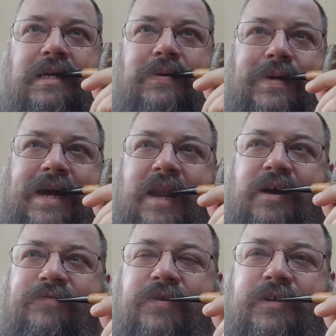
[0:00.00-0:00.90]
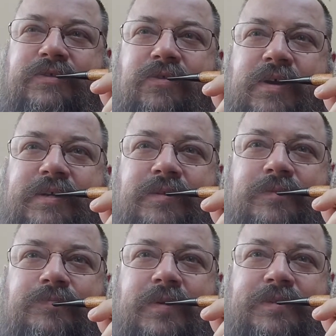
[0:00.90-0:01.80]
And we got off on a trail,
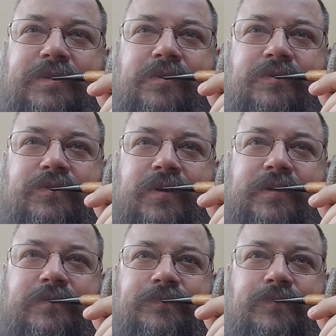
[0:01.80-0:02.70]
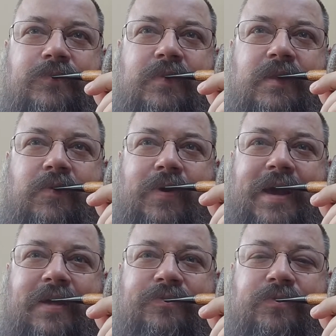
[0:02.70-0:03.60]
a dirt trail, and went
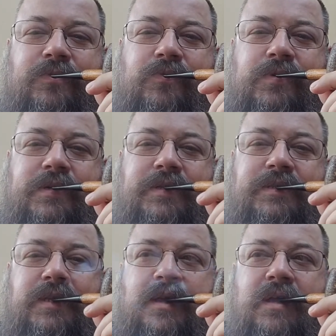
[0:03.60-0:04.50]
out through the woods.